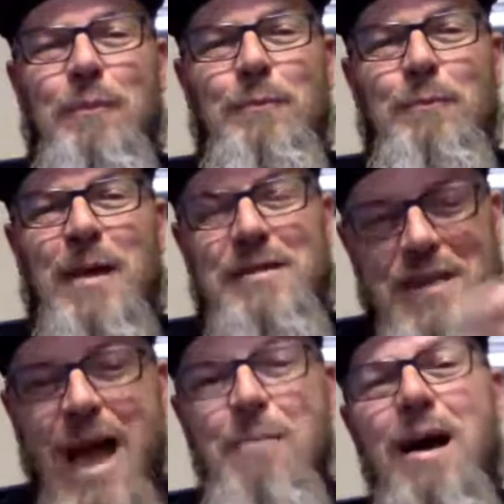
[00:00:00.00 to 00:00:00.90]
by the
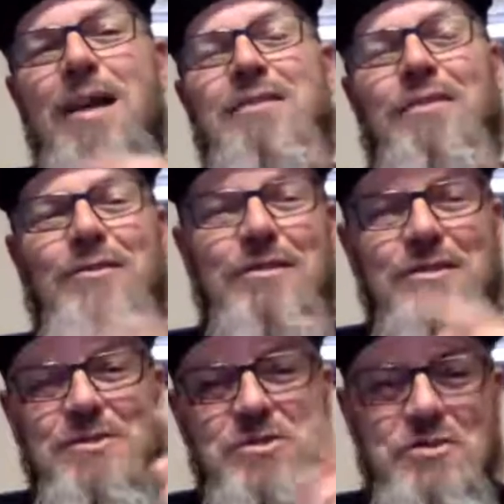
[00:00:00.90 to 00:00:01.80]
time I took to the
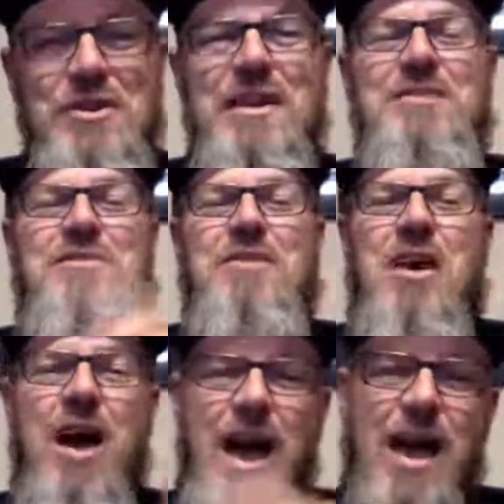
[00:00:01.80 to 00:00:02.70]
streets and the
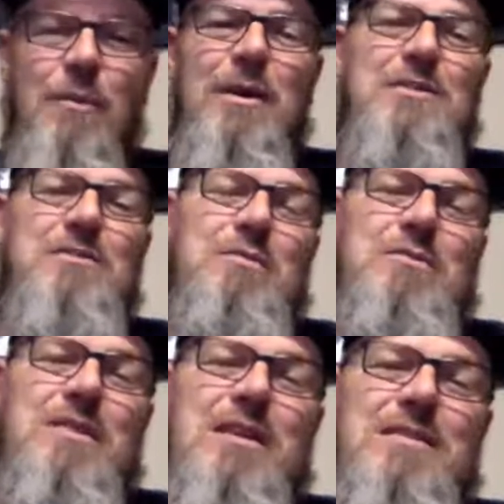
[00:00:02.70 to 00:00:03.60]
highways, I was
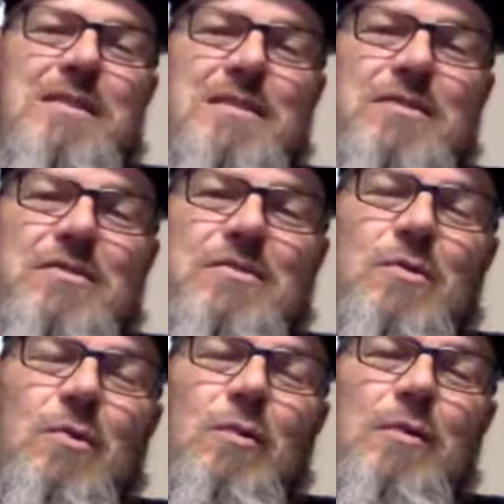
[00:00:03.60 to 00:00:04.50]
19 years old.